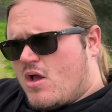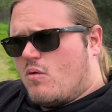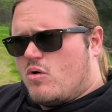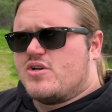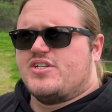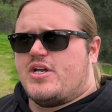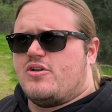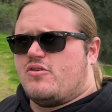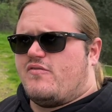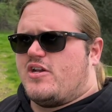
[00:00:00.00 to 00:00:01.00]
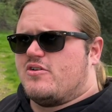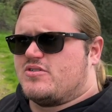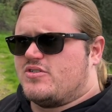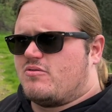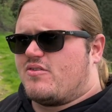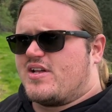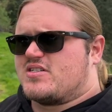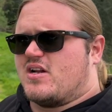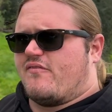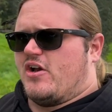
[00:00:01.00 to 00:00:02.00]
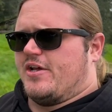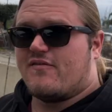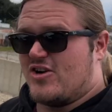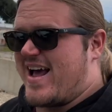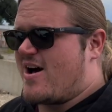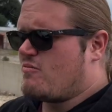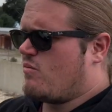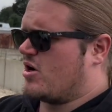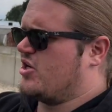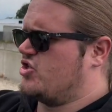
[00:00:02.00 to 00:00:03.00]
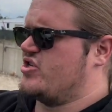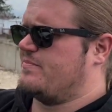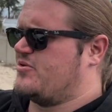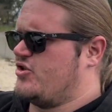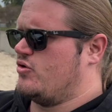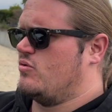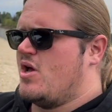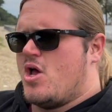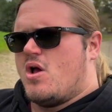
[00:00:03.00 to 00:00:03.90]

we'll continue to do videos and do all that stuff on For now, we're gonna jump to